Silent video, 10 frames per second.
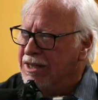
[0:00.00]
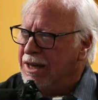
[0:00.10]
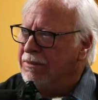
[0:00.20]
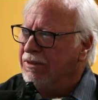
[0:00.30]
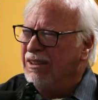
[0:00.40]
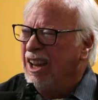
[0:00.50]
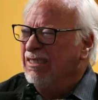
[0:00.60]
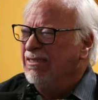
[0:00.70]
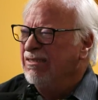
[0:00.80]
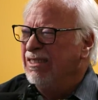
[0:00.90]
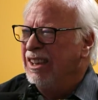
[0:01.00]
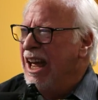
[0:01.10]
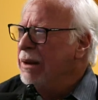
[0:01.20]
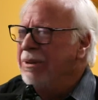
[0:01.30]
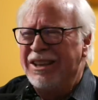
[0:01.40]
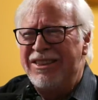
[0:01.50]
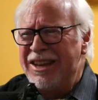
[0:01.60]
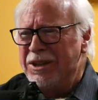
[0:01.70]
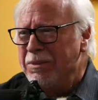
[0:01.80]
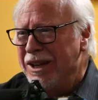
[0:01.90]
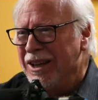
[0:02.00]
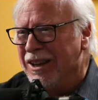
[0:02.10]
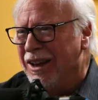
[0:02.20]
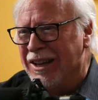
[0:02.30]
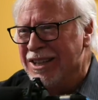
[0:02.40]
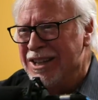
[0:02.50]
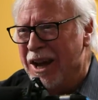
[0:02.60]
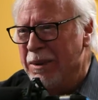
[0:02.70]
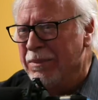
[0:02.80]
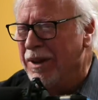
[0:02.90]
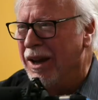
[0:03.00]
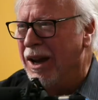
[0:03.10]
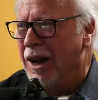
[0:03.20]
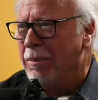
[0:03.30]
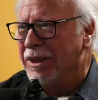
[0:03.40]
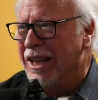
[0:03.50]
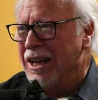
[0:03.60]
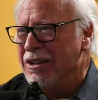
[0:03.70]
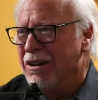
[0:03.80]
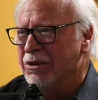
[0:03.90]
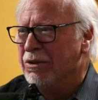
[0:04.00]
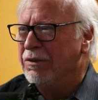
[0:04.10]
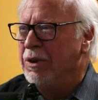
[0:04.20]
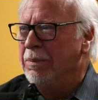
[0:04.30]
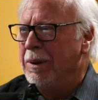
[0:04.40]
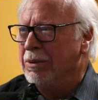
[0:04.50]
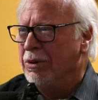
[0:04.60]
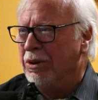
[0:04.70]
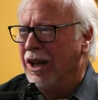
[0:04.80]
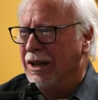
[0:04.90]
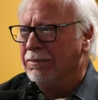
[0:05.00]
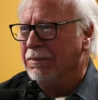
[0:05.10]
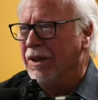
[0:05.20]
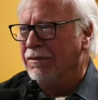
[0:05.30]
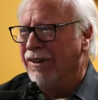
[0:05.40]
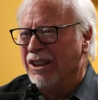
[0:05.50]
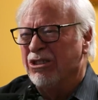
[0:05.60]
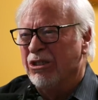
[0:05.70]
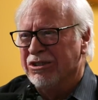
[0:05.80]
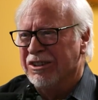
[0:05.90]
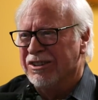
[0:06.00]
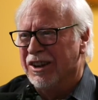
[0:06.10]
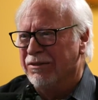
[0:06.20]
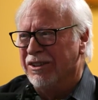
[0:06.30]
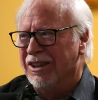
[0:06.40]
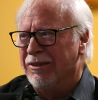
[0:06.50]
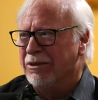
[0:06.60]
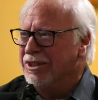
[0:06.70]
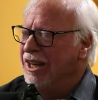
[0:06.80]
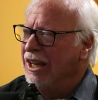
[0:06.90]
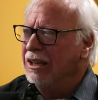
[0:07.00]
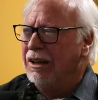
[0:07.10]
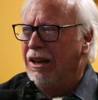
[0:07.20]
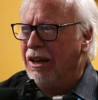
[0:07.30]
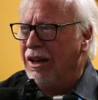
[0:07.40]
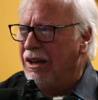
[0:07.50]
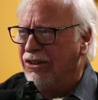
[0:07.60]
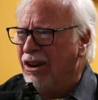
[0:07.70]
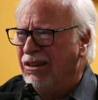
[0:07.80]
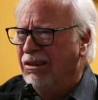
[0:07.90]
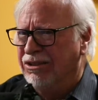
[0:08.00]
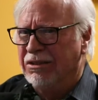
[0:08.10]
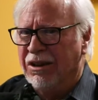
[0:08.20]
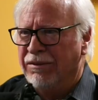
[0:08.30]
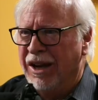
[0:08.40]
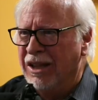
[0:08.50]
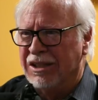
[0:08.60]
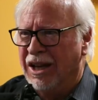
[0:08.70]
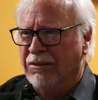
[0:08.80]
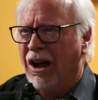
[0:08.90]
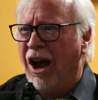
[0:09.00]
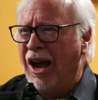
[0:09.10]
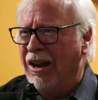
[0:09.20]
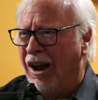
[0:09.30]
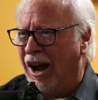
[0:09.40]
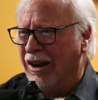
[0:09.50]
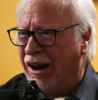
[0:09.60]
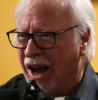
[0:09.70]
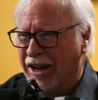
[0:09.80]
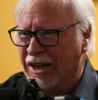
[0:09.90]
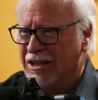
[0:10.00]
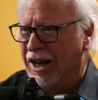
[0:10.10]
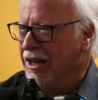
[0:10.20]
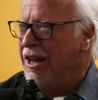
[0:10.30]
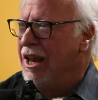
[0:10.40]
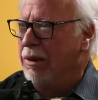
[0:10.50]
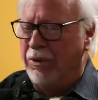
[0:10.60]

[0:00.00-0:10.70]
it seemed like not a big thing to me at the time. But then I talked to a few people who were like investors and stuff, and they were saying like, no, Silicon Valley's like hot, hot, hot. It's like,